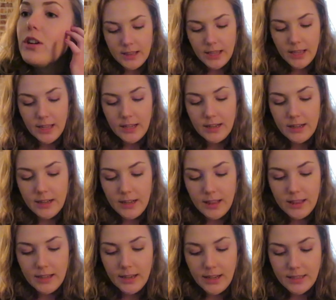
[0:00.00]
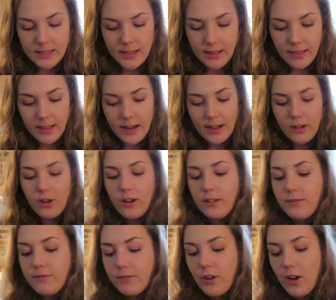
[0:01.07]
Then the next thing that I got
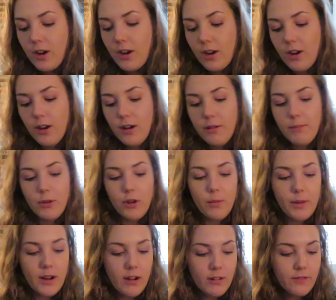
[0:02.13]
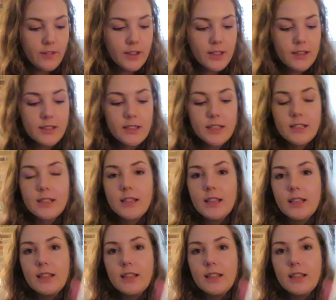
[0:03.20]
from Urban Outfitters is